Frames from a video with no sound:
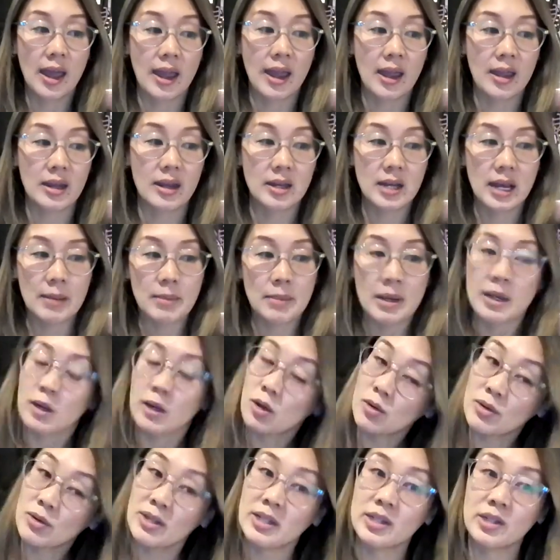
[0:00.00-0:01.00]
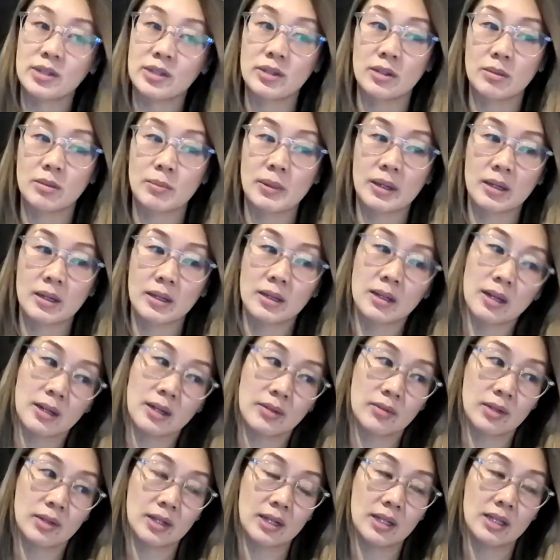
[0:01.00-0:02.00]
And am I going to do pick a
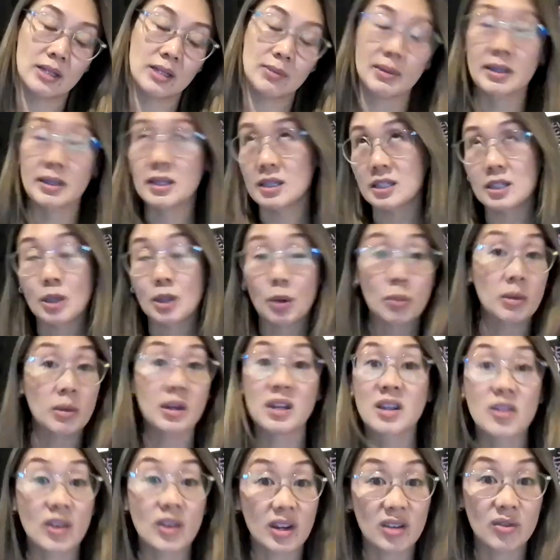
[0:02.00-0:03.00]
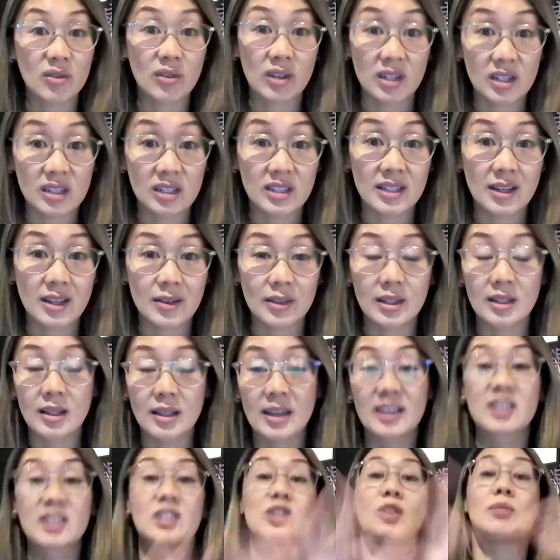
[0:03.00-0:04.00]
card readings? But there's so many great readers out there,
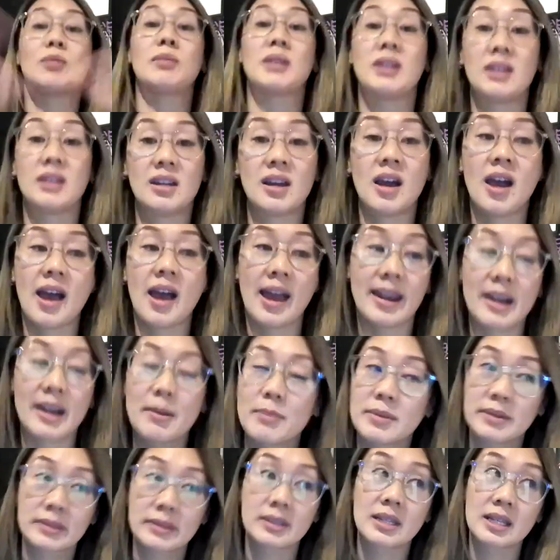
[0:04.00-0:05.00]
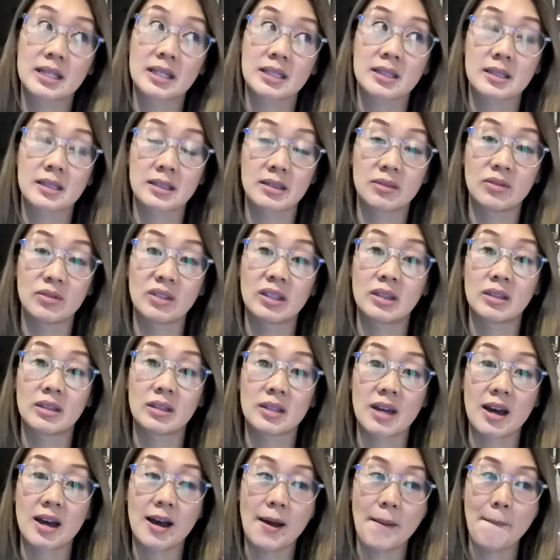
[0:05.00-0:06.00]
like so many. And I'm obsessed
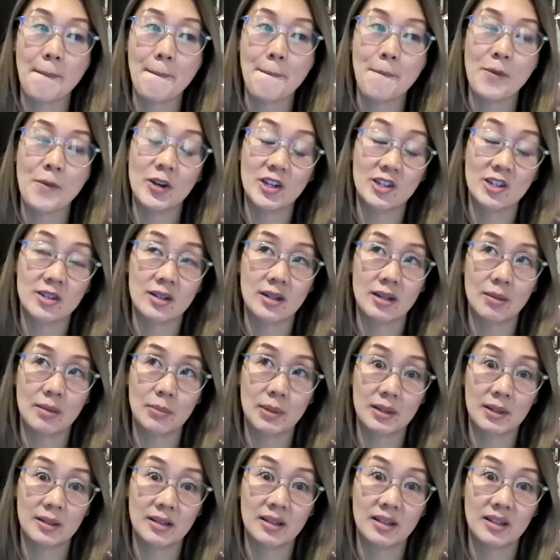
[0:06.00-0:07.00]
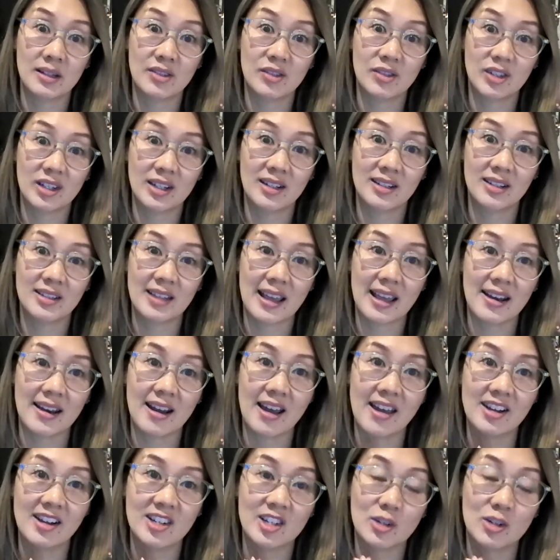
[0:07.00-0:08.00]
with um, watching pick a card readings
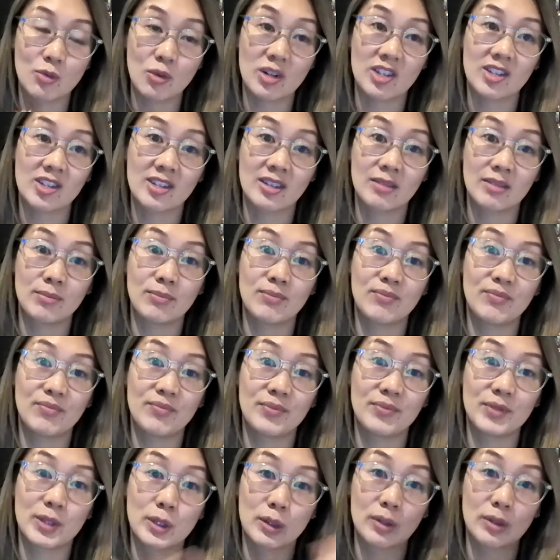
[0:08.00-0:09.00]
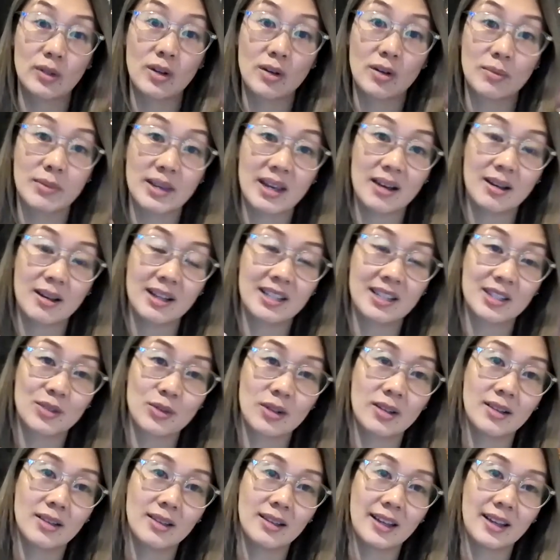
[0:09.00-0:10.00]
and I actually watch them to knock me out
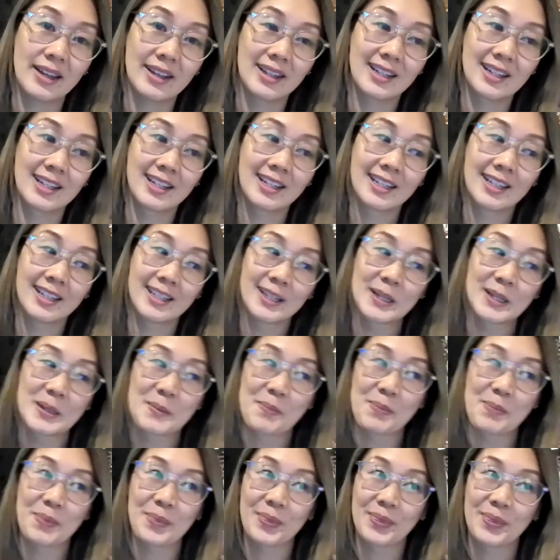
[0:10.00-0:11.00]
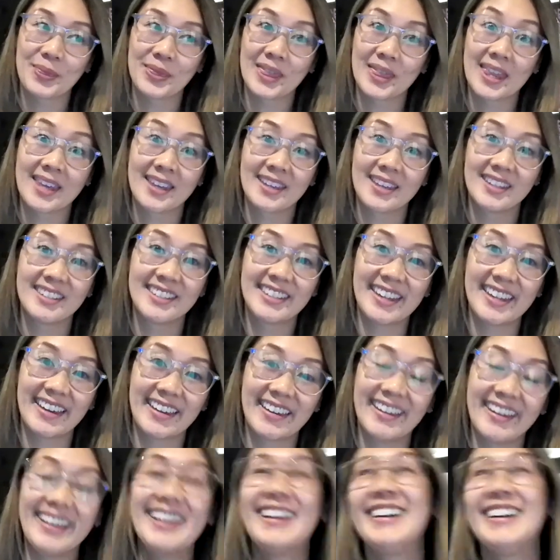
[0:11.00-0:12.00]
as well. Like,
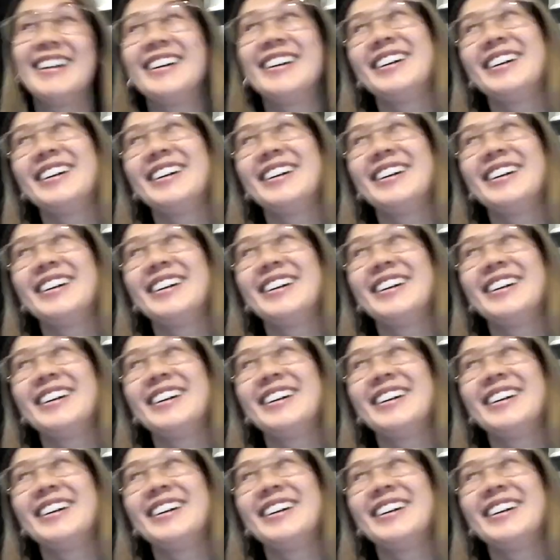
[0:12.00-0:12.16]
yeah.